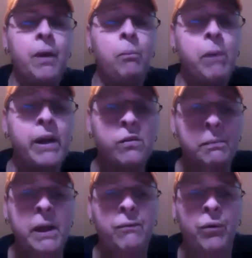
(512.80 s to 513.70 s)
It makes
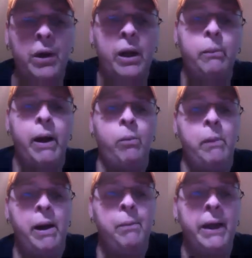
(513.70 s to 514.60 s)
me forget about
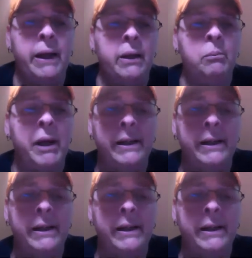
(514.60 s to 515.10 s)
my pain and my